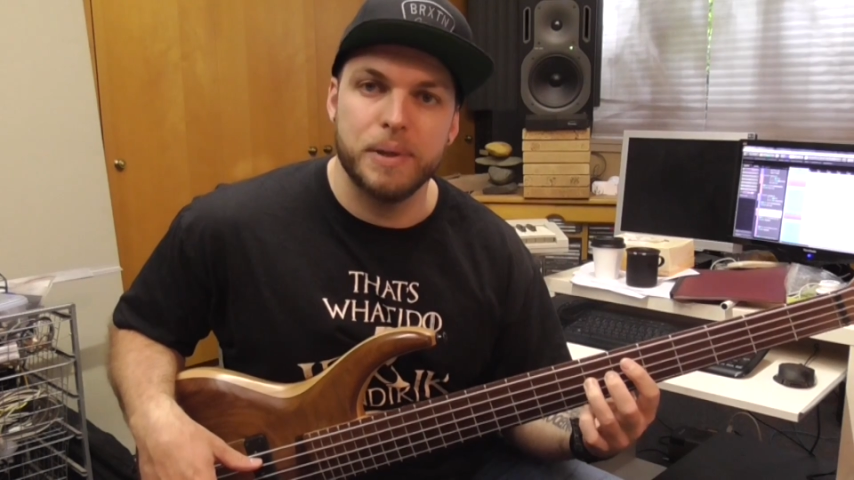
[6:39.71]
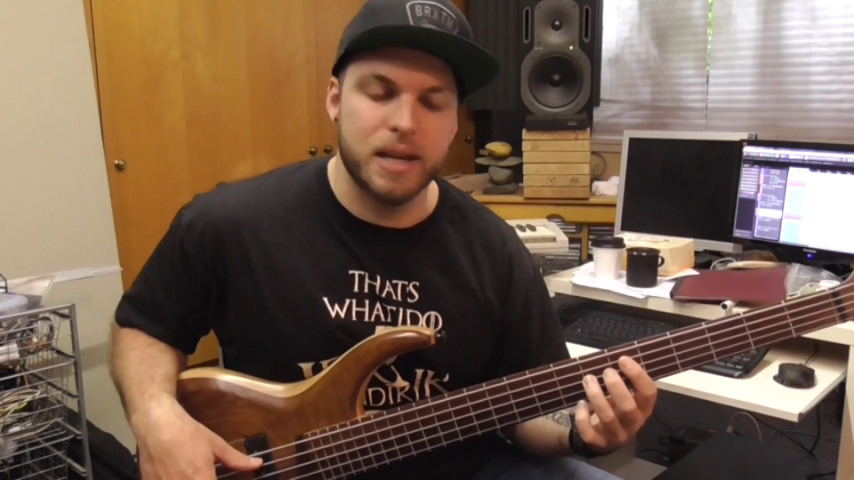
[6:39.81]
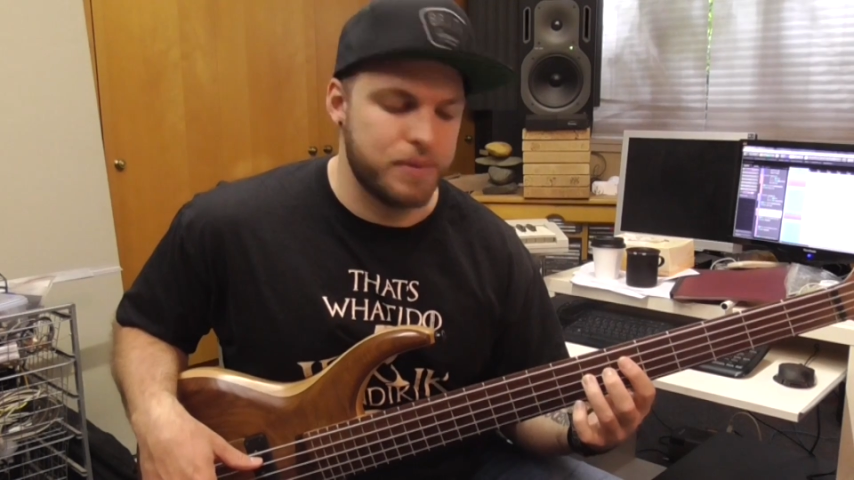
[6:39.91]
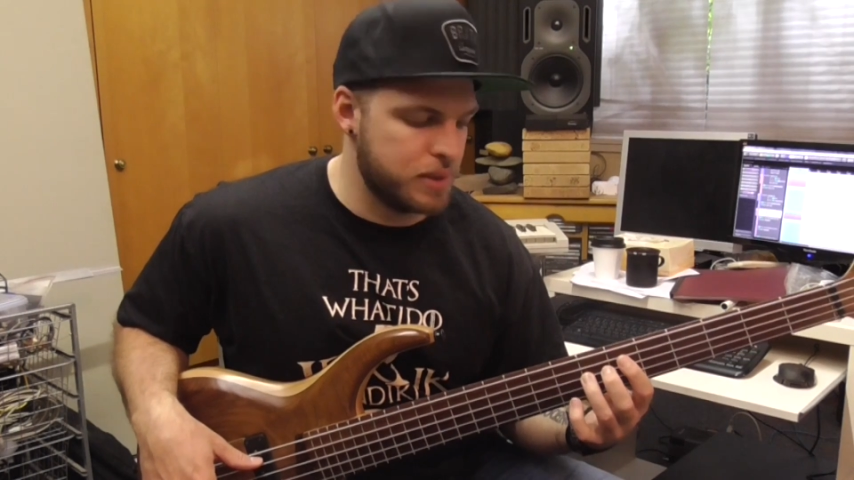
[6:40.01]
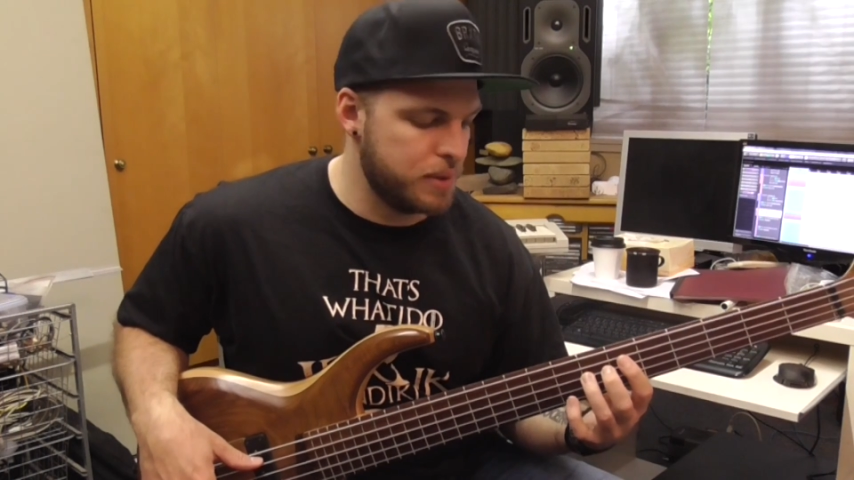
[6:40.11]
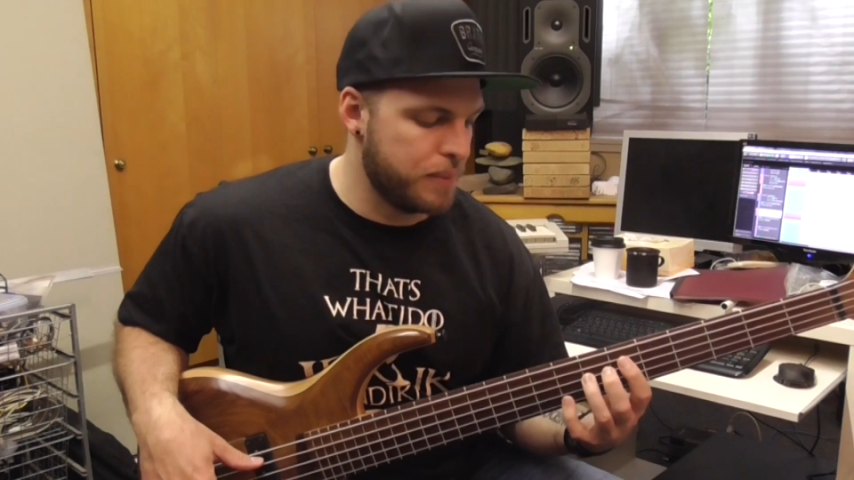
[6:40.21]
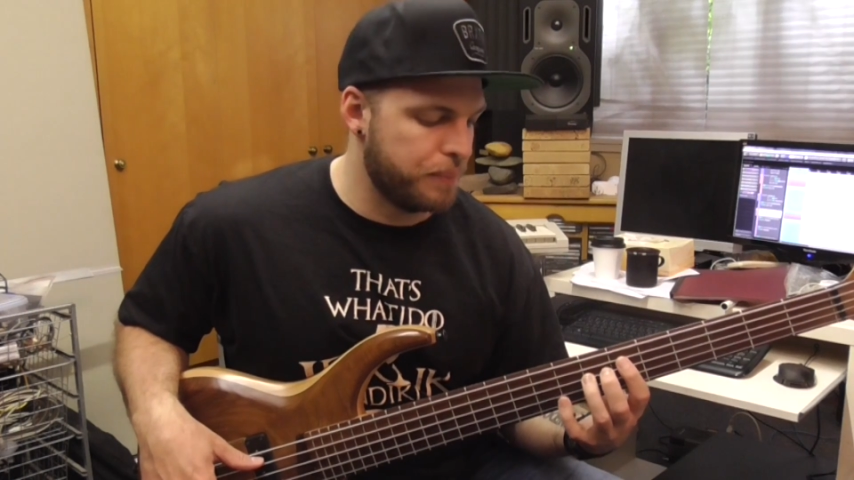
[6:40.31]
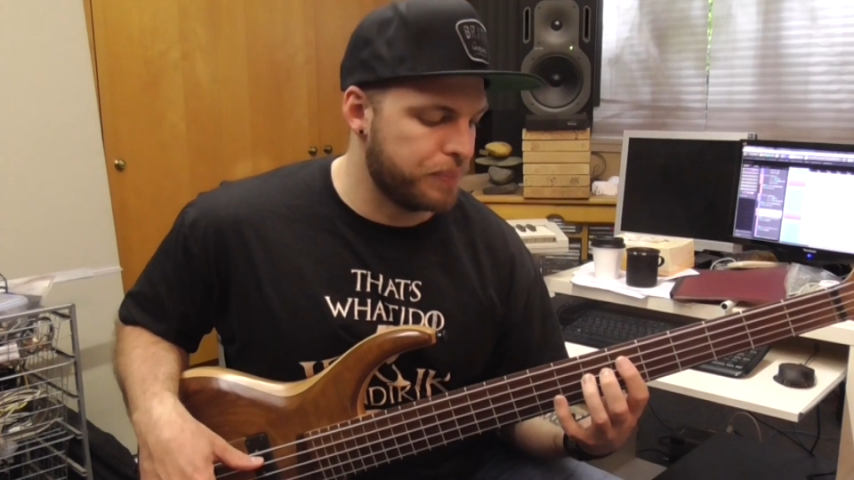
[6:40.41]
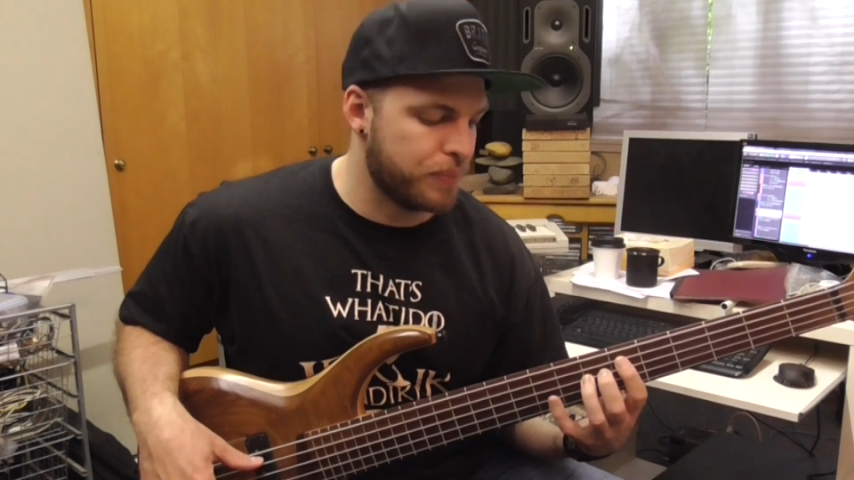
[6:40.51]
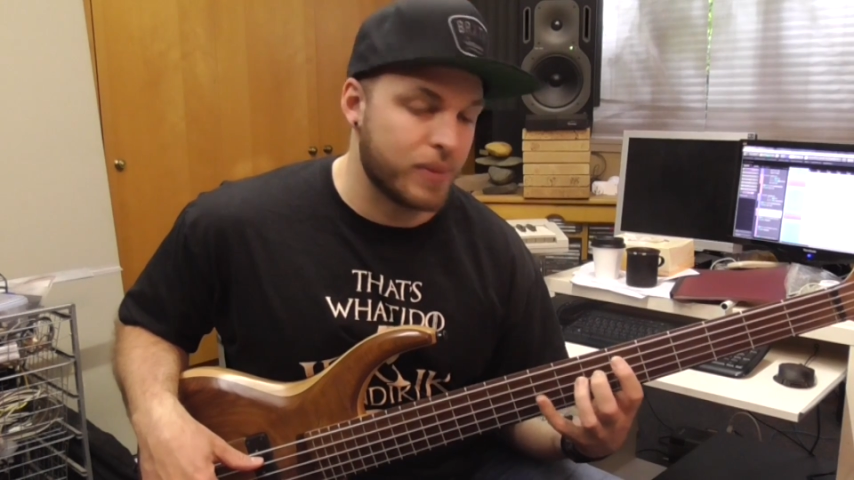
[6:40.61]

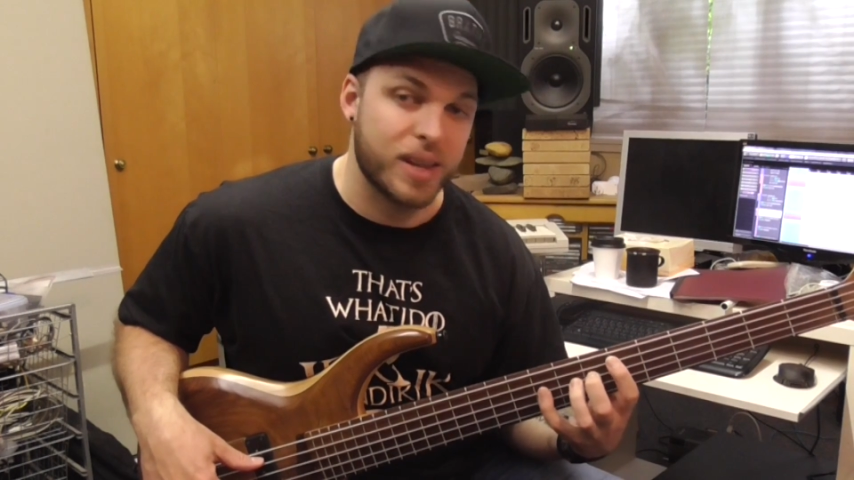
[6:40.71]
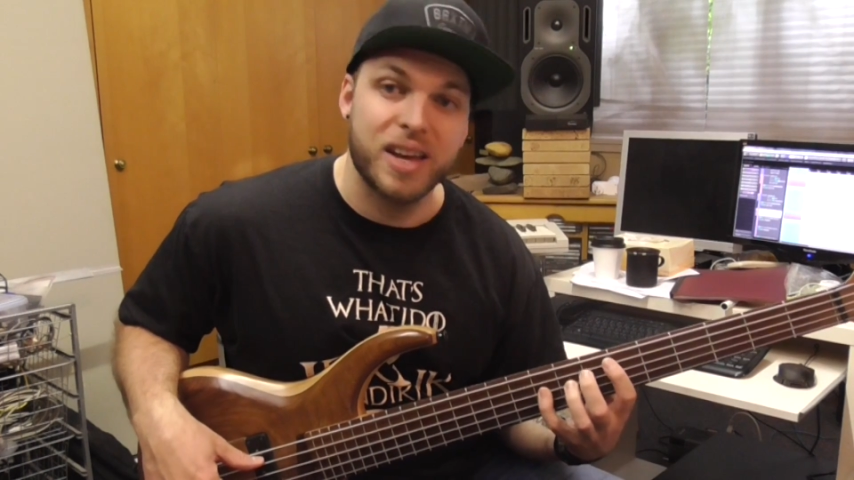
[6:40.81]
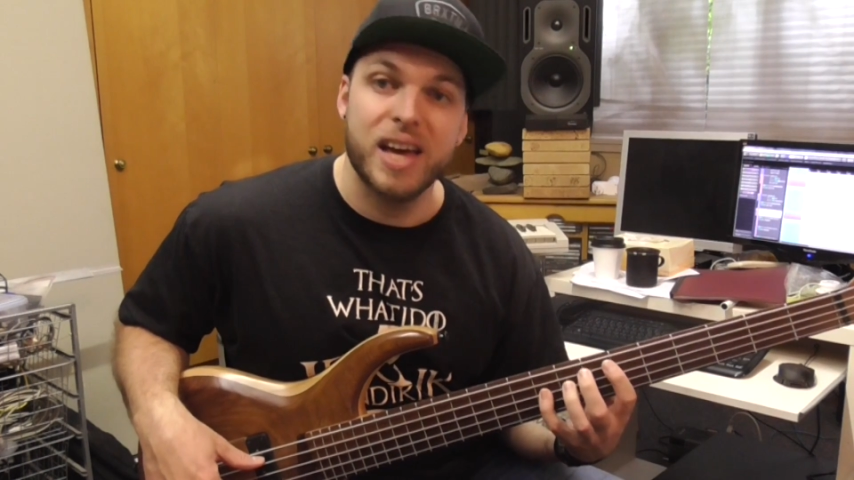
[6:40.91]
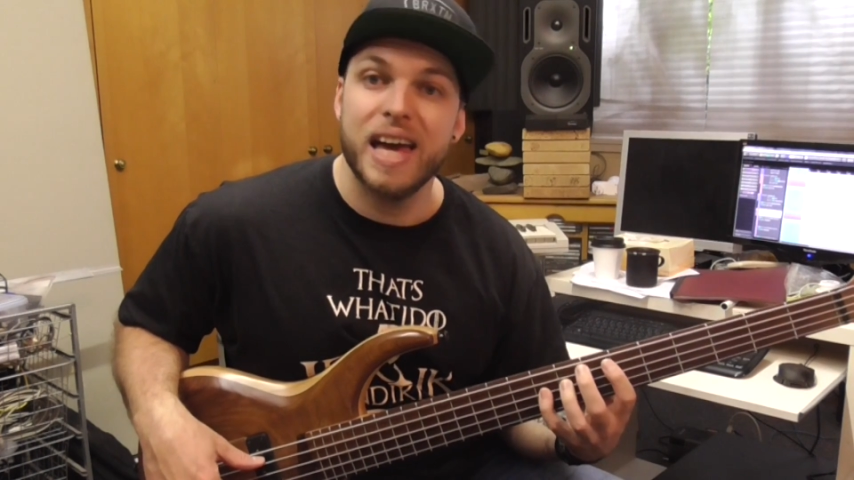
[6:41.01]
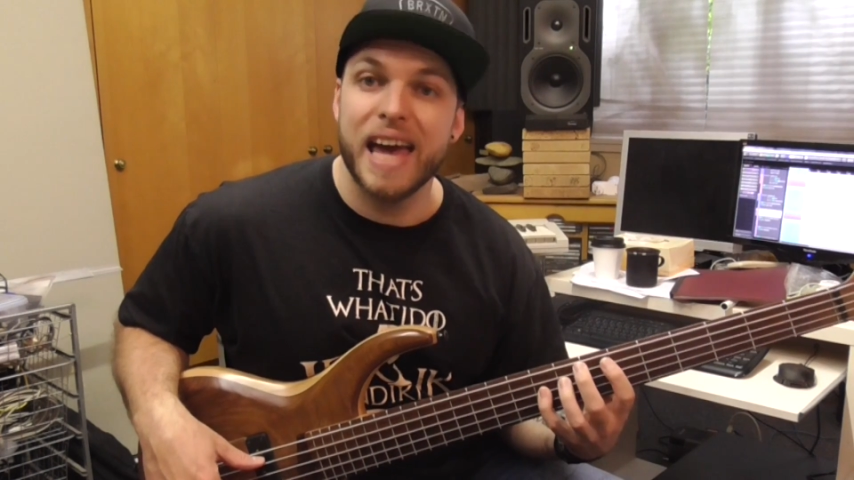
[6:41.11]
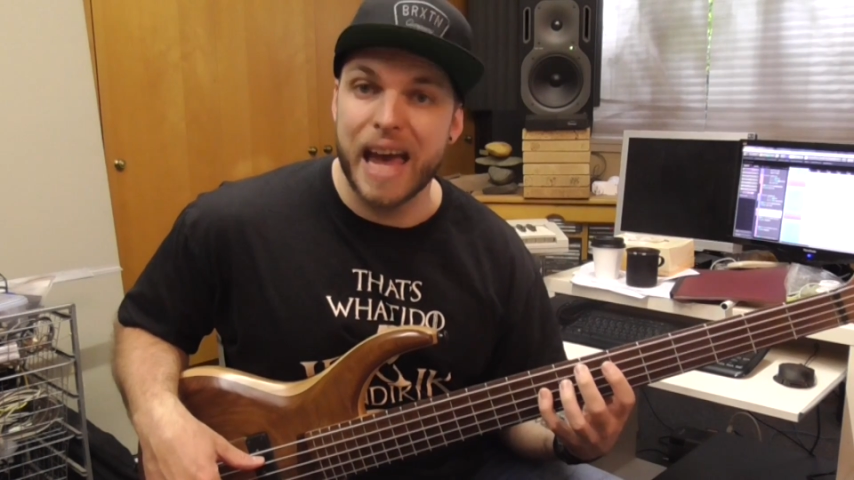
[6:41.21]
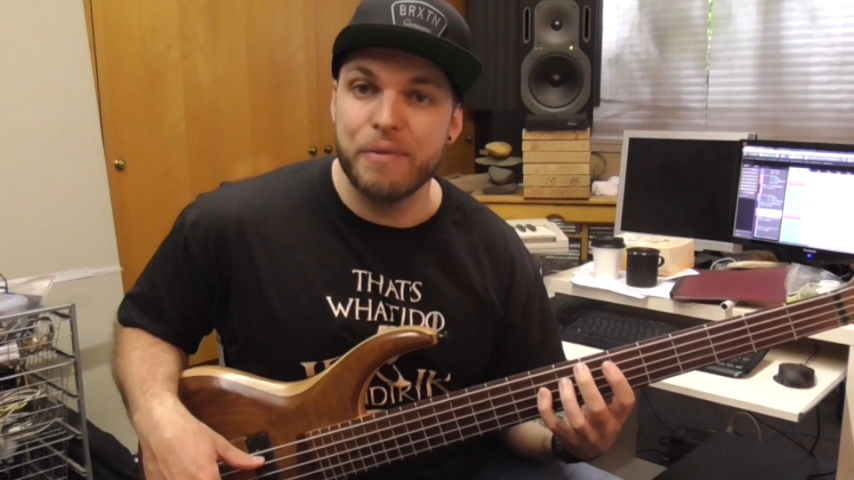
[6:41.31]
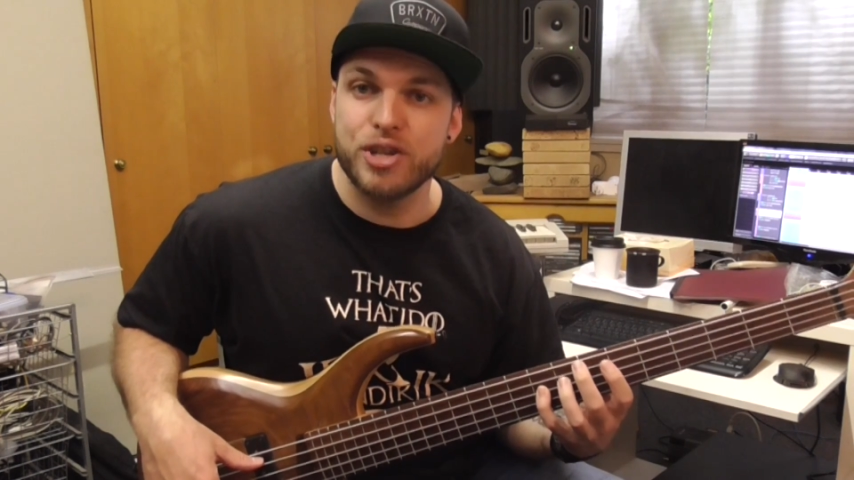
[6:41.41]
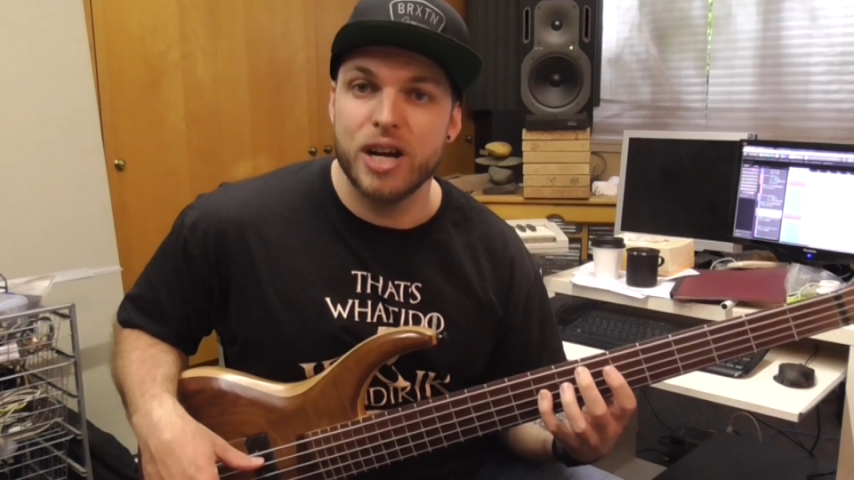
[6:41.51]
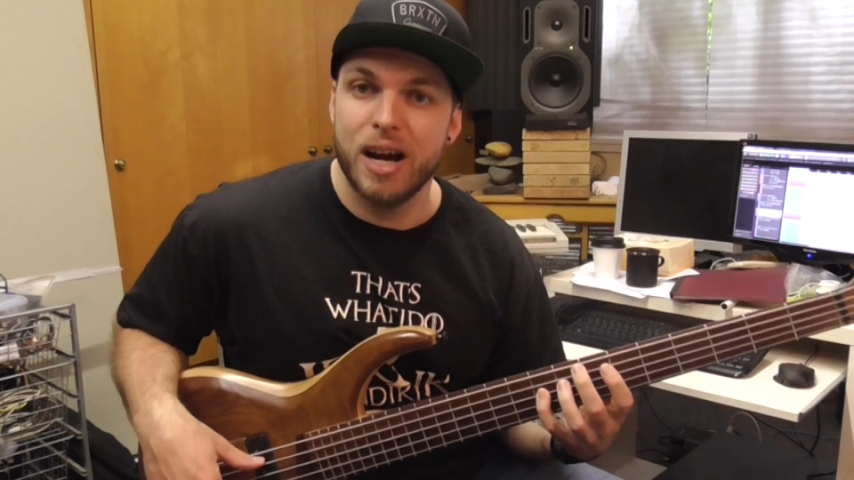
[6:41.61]
11,
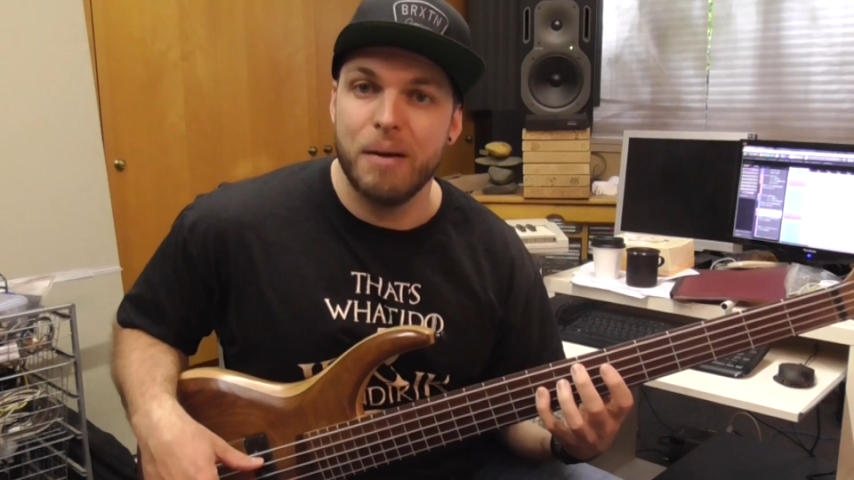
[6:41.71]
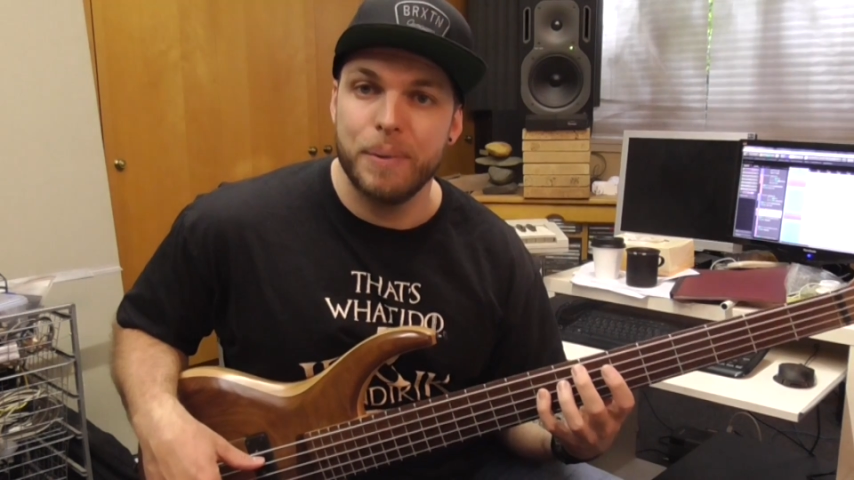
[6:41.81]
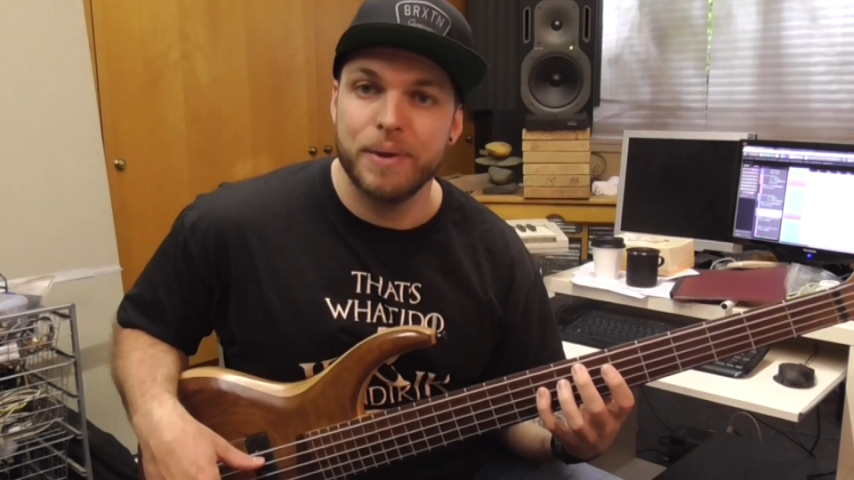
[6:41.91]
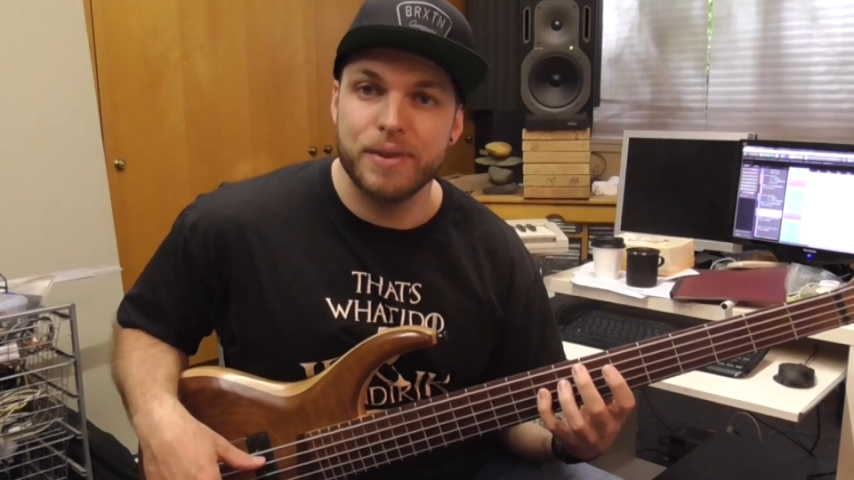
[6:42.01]
F sharp,